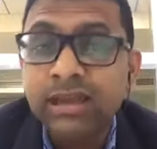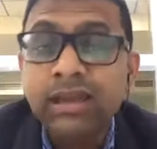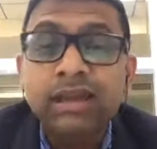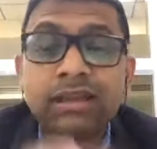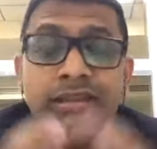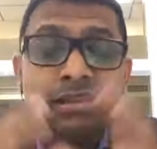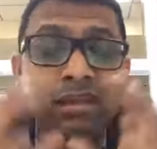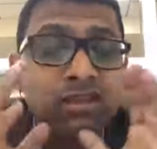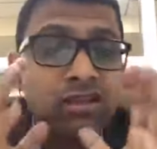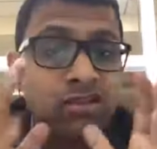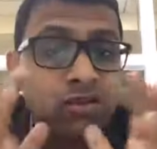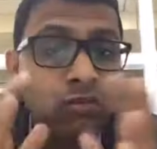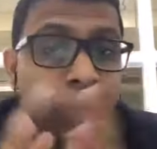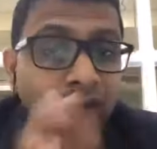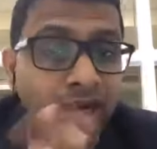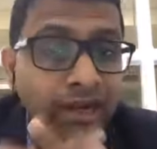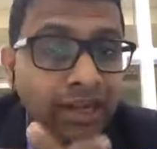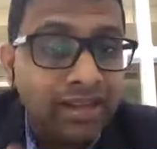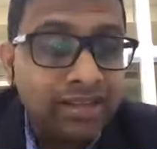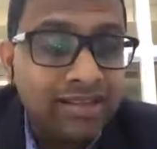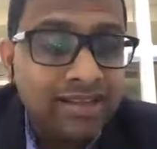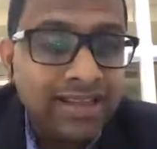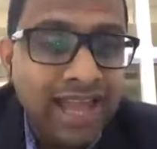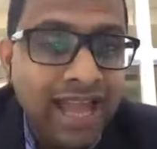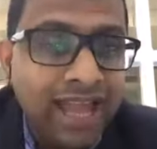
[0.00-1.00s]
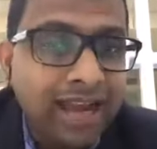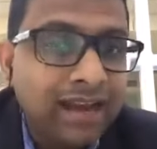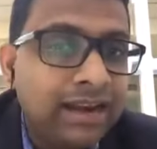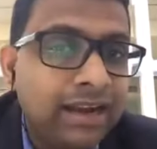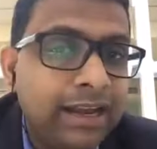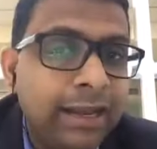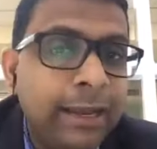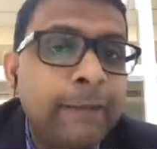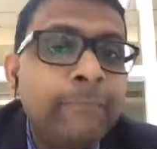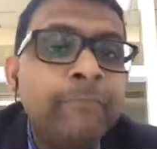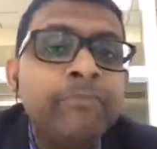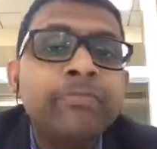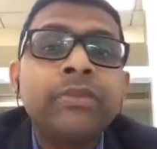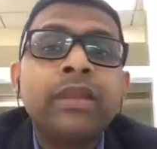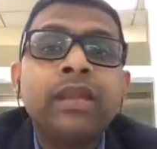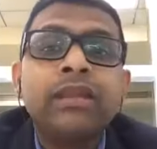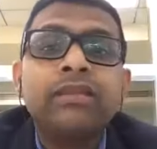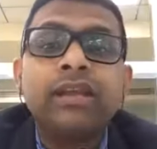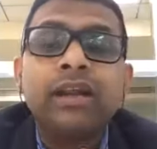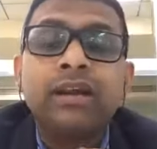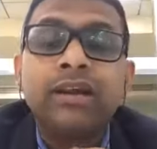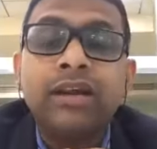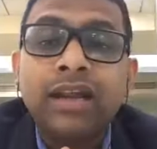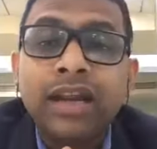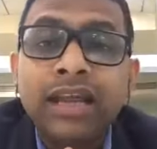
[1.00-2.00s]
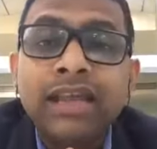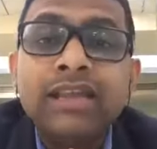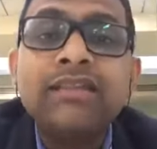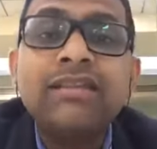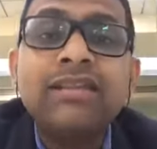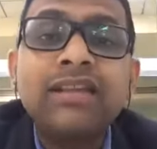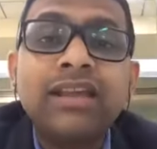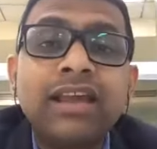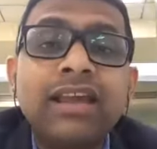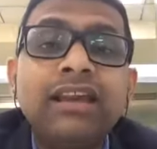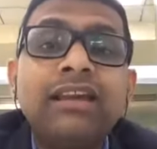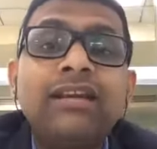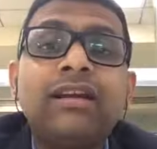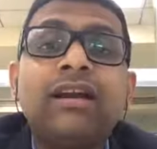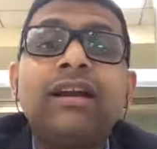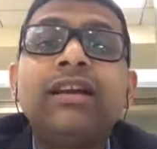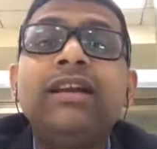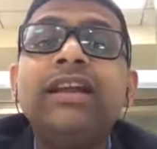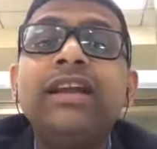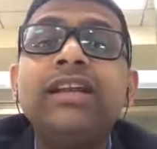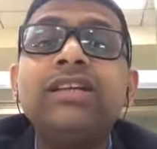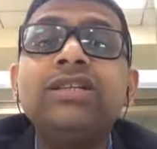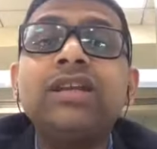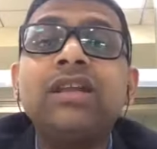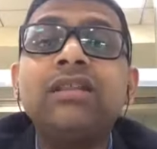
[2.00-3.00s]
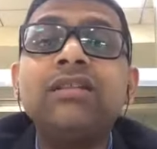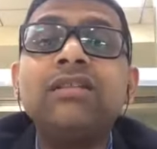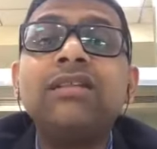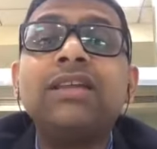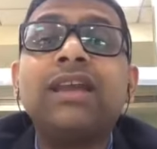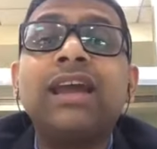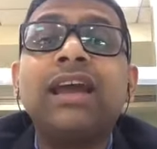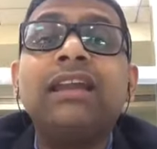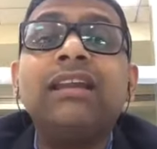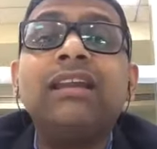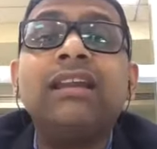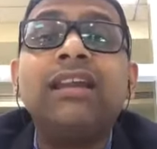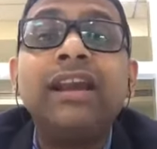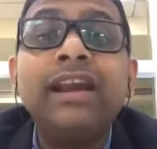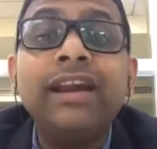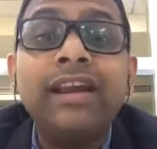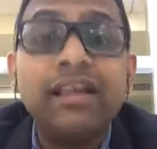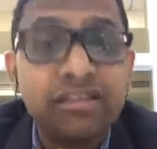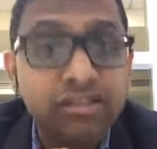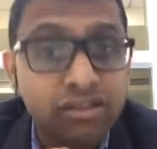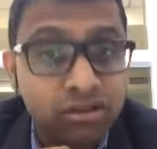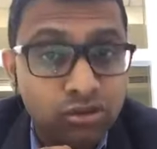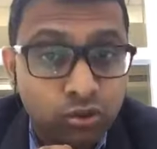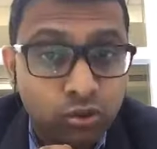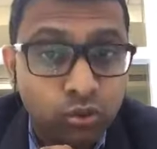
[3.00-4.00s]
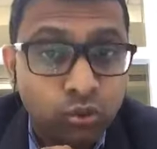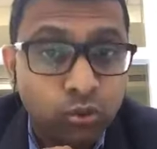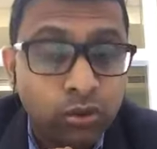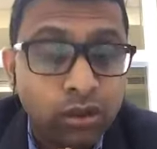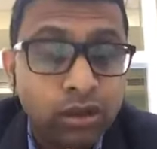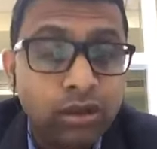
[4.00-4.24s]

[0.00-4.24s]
This is what exactly the dry skin conditions can lead us to.